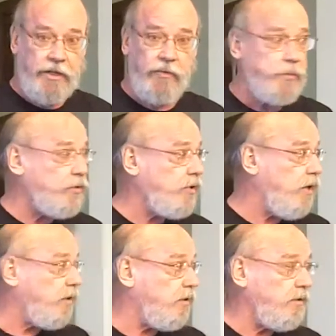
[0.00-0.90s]
I hope you
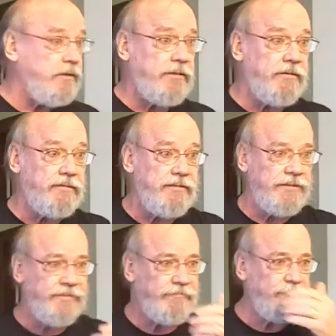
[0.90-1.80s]
saw her, you
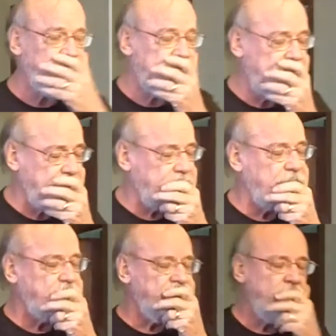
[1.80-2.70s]
know,
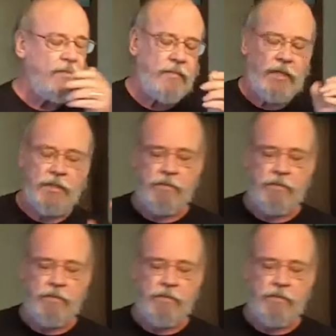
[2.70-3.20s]
mm-hmm.